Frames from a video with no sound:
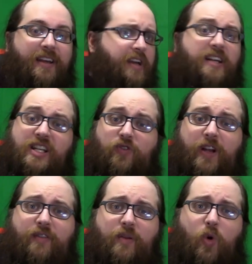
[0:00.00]
And as for
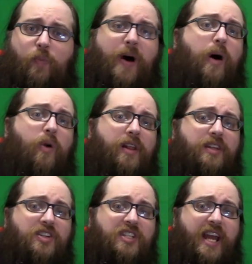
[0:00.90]
giving more power to
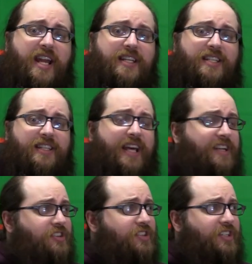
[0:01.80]
the states,
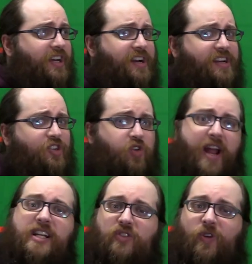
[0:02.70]
that just
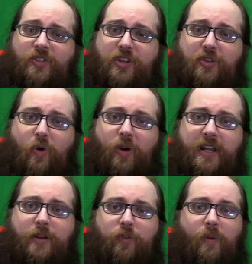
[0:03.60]
transfers
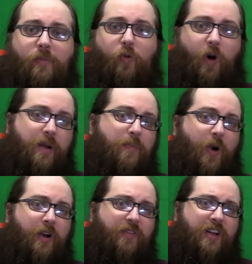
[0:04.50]
authority from one
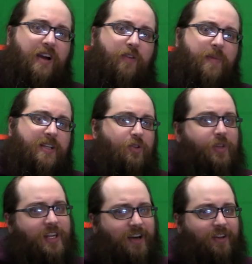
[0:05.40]
part of the government to
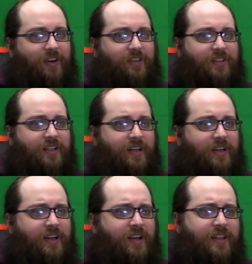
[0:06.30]
the other.
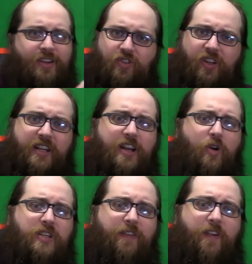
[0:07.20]
There's really
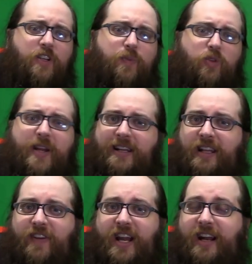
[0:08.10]
no difference between
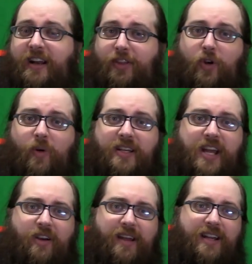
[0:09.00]
living in an
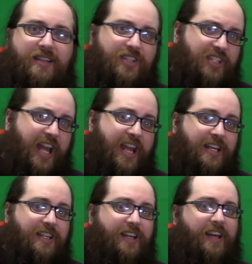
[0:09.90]
authoritarian
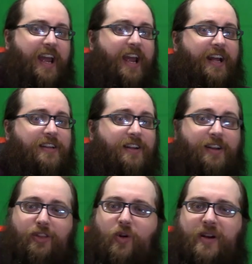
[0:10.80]
state and an
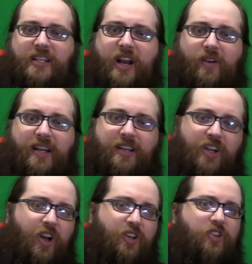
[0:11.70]
authoritarian
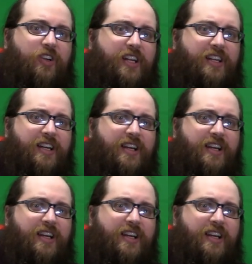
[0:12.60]
country.